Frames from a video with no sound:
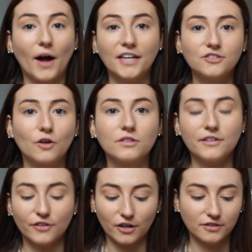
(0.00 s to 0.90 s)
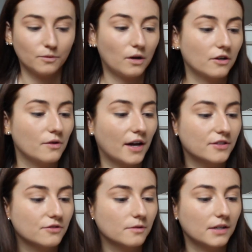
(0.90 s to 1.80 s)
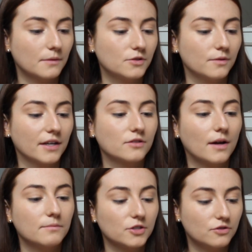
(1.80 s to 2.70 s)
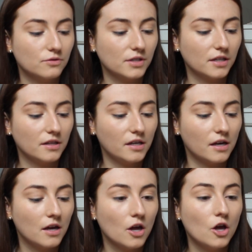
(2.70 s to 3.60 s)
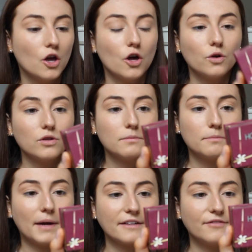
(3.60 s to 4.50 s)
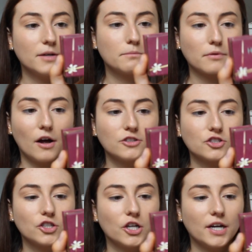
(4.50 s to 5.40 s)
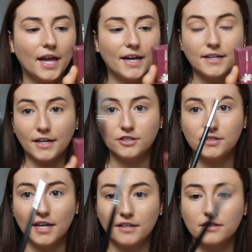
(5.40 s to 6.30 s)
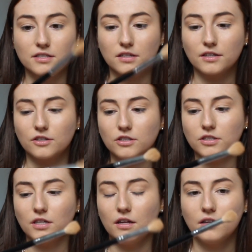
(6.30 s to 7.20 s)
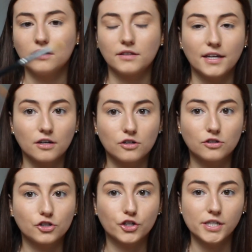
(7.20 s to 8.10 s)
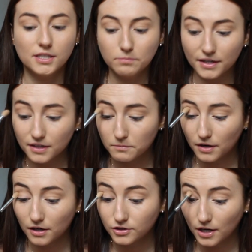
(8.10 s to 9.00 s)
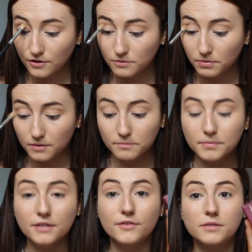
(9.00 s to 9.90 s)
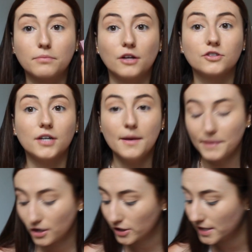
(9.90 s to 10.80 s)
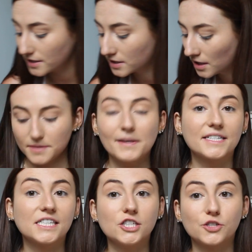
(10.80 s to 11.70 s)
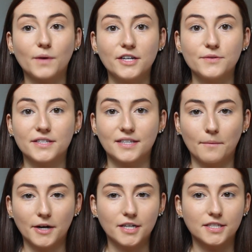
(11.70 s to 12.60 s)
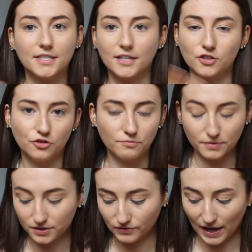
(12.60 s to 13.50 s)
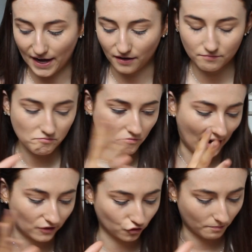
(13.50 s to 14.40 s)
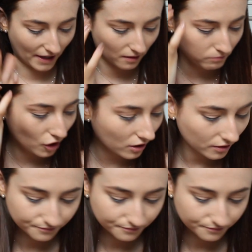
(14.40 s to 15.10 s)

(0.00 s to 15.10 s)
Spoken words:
I totally forgot to walk you guys through what I was doing. So I'm just using the Hoola Benefit bronzer, and I just take this little like crease blending brush and just put a bit of this bronzer in my crease. basically just what I do in the summer because it's like a super light natural makeup look.